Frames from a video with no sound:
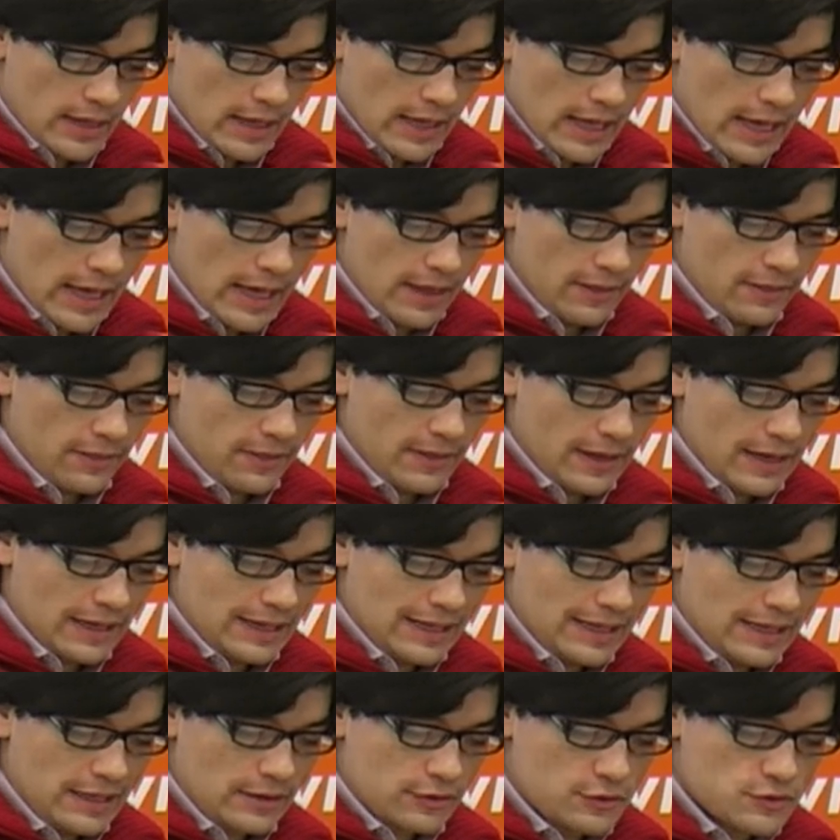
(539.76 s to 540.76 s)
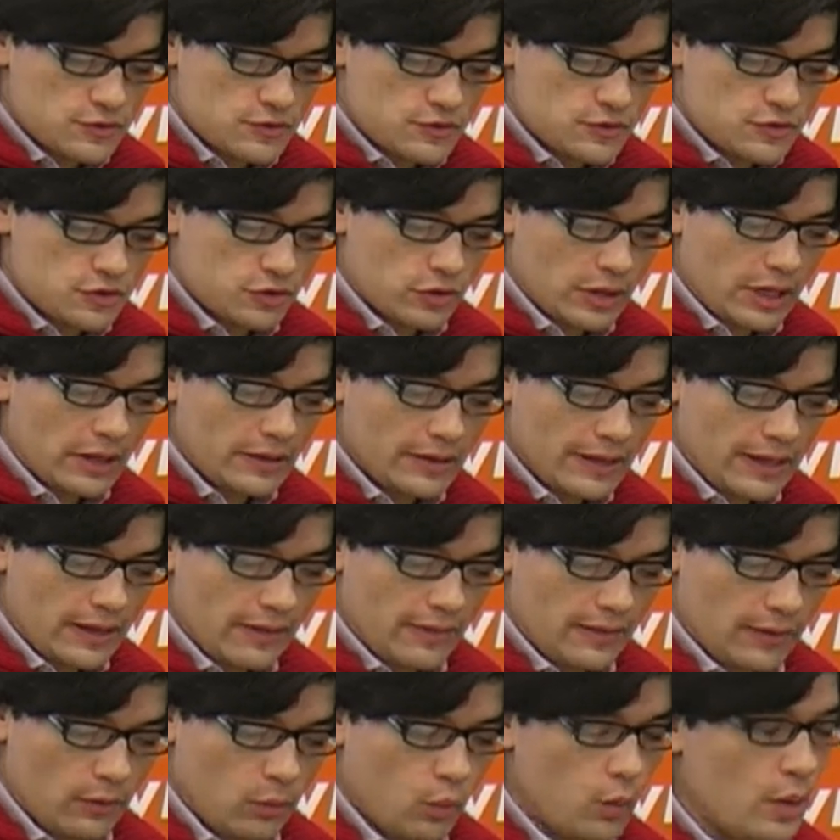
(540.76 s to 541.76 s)
And that in Australia,
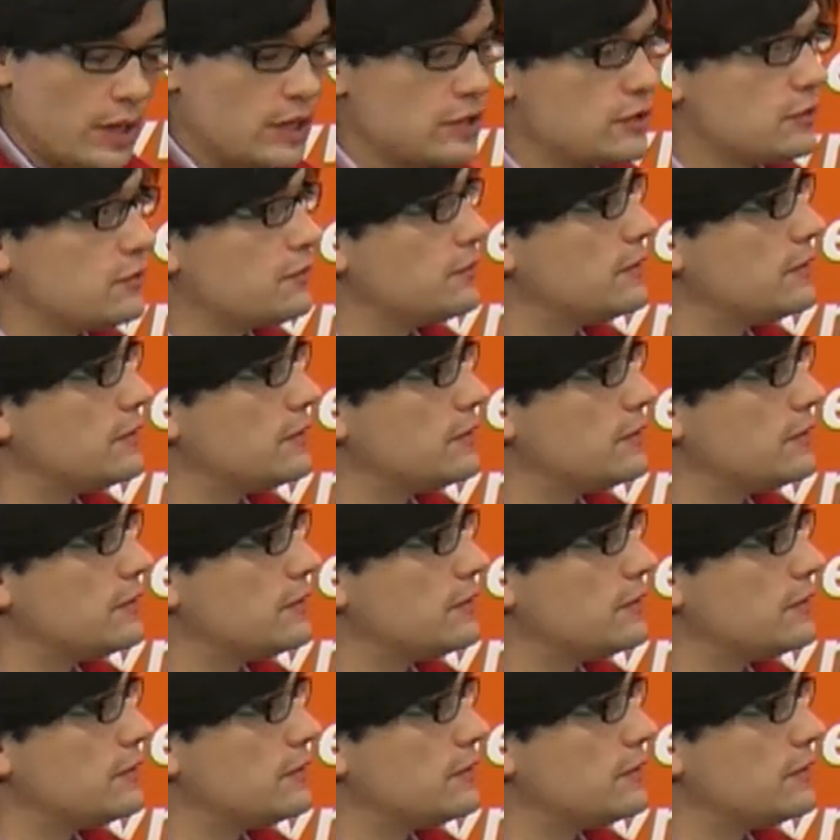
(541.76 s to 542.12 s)
the way you've